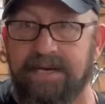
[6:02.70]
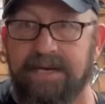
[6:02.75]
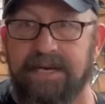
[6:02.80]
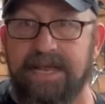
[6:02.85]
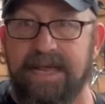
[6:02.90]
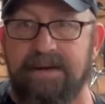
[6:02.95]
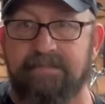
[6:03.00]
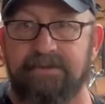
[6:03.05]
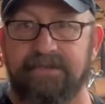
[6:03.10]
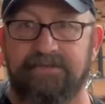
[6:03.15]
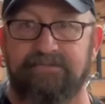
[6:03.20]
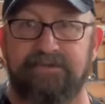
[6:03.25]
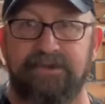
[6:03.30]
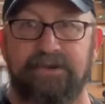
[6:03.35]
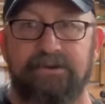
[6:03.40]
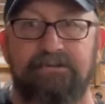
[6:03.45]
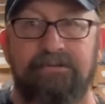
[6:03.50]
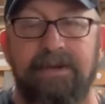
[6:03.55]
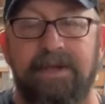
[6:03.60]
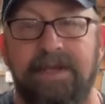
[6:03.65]
the camera's
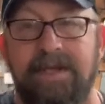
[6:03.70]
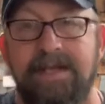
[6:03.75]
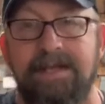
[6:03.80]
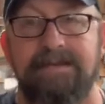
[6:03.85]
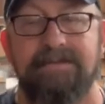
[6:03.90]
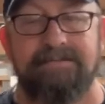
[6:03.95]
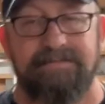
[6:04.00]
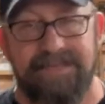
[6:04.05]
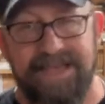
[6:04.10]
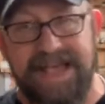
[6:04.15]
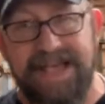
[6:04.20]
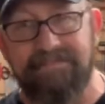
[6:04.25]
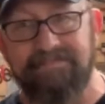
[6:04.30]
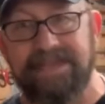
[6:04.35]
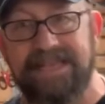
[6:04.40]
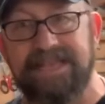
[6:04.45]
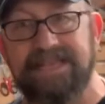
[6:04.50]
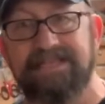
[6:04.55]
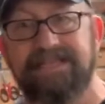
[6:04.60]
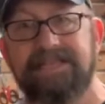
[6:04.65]
view. That
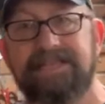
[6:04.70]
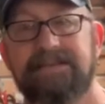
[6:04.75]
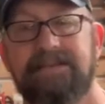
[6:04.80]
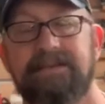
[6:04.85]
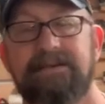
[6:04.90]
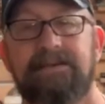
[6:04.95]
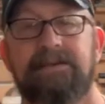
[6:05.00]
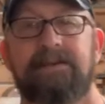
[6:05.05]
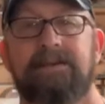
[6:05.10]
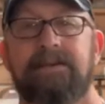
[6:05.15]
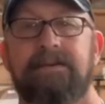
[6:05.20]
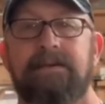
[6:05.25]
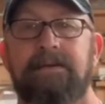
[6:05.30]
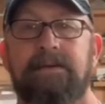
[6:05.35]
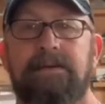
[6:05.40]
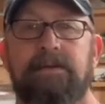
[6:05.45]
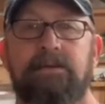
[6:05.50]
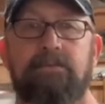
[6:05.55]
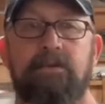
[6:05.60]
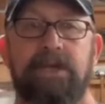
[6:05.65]
means
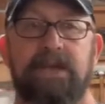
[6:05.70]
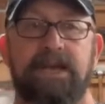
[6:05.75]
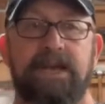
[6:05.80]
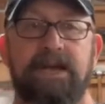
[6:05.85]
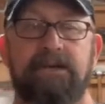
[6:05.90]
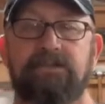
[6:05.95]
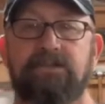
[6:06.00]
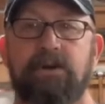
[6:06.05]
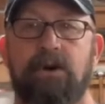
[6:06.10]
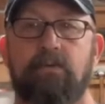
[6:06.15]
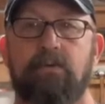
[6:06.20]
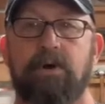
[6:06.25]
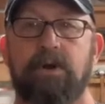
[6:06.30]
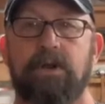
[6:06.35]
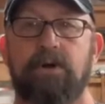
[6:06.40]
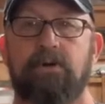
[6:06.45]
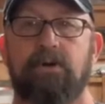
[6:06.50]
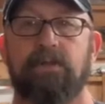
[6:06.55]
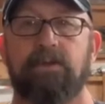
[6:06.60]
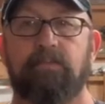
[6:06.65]
we can now start working
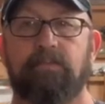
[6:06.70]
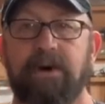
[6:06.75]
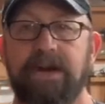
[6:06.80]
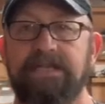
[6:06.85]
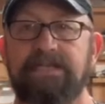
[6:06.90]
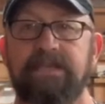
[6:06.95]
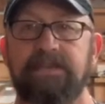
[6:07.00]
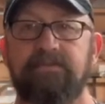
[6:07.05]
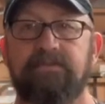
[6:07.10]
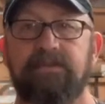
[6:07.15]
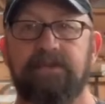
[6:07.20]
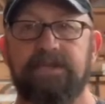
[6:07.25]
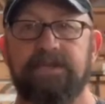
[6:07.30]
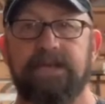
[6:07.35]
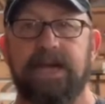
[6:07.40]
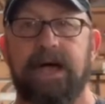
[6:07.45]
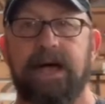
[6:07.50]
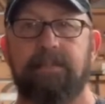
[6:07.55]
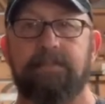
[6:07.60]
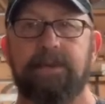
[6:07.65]
on the bracing for the
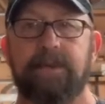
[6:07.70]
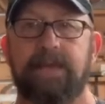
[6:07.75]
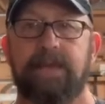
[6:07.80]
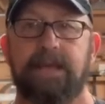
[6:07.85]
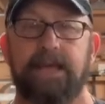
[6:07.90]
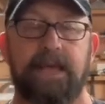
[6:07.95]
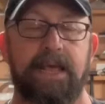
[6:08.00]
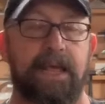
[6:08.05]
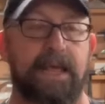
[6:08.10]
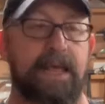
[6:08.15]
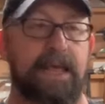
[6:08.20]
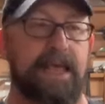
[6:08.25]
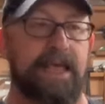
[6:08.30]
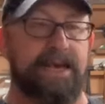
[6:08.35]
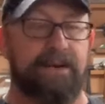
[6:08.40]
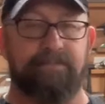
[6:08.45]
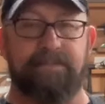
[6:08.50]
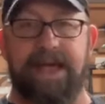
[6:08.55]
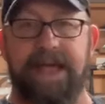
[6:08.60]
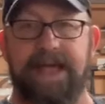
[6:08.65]
top and
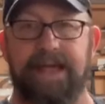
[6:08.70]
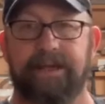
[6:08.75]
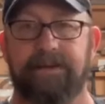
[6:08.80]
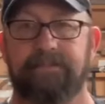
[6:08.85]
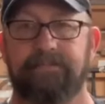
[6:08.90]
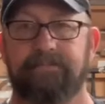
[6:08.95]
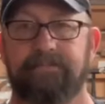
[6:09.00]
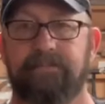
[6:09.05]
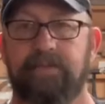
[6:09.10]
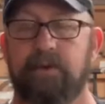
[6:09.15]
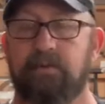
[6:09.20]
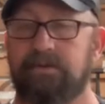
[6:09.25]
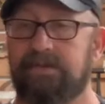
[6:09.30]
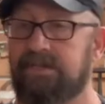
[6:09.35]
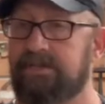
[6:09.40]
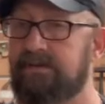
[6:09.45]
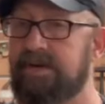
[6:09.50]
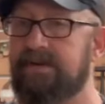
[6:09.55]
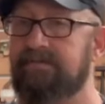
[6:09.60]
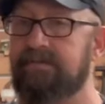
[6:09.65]
the back. We
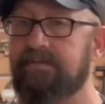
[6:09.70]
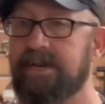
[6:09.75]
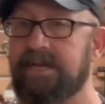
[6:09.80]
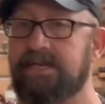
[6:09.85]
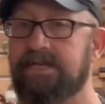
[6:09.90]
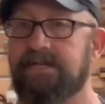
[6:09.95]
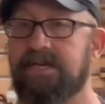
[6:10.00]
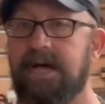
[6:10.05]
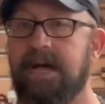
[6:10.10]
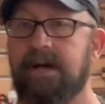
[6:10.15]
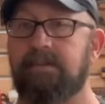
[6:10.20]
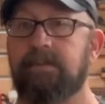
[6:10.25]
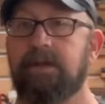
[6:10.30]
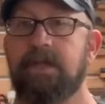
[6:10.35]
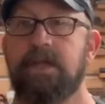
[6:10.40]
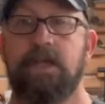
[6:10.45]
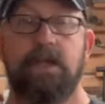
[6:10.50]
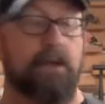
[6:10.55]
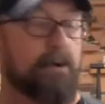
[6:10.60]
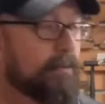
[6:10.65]
still have to make the top.
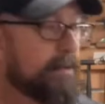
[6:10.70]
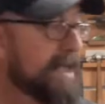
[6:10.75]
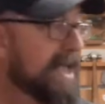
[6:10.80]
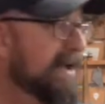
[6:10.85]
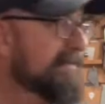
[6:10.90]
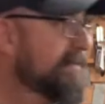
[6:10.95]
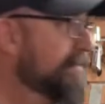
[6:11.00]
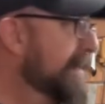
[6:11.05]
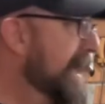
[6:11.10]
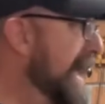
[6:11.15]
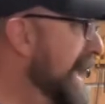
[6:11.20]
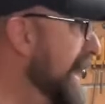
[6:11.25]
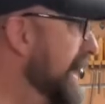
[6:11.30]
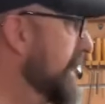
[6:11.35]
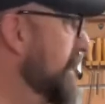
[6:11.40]
We have a back.